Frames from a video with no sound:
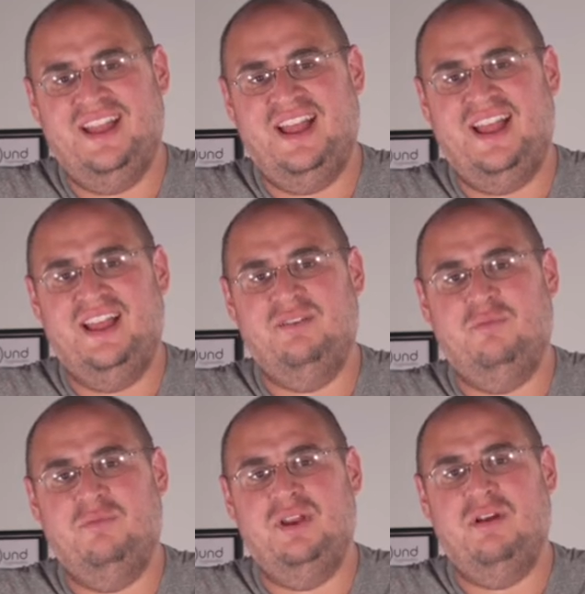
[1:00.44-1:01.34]

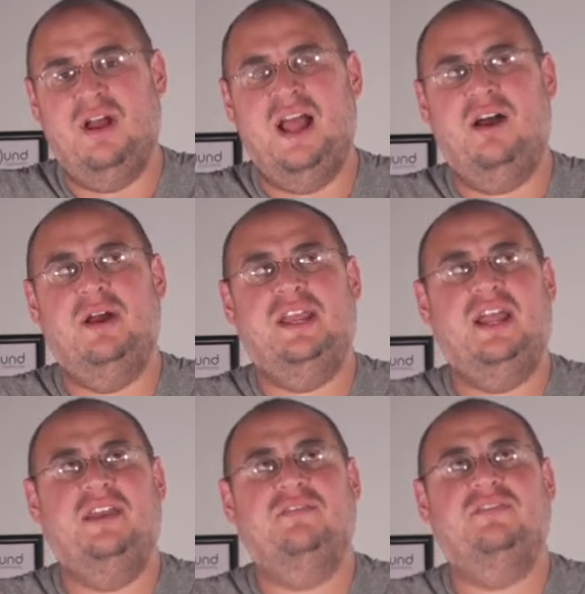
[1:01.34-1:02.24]
at, you know, how I
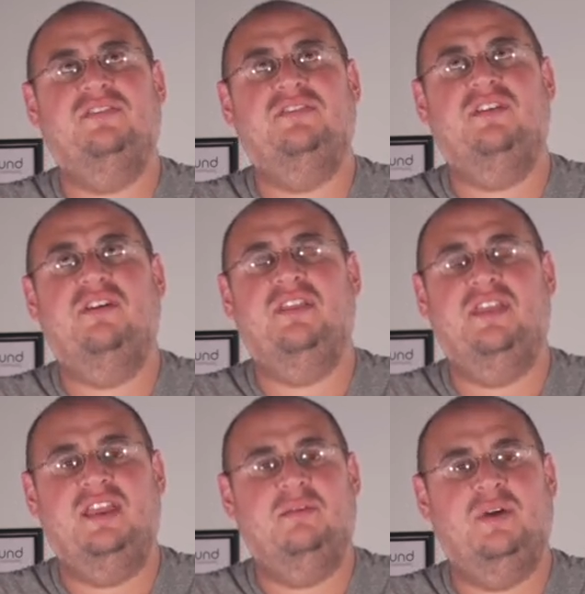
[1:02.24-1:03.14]
kind of started
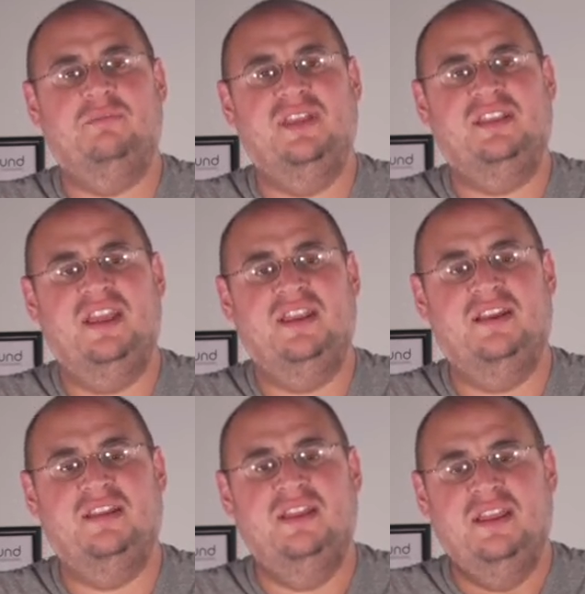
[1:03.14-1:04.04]
thinking about big
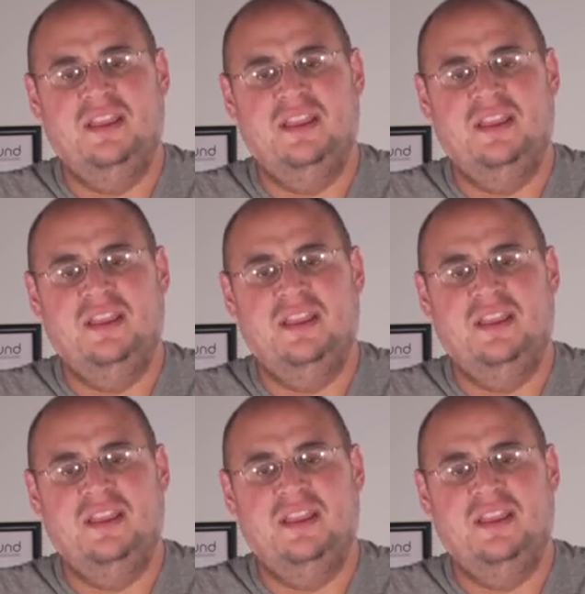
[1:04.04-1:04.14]
data,